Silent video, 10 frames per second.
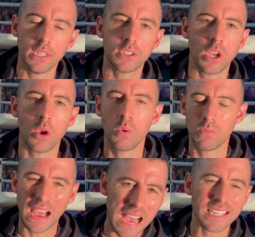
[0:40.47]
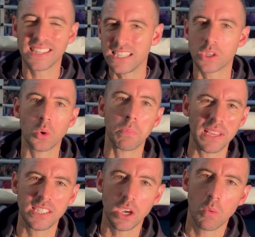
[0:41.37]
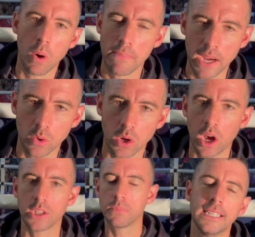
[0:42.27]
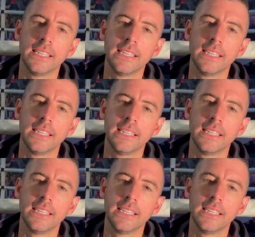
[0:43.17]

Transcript: So actually these are called BCR1 medical cards.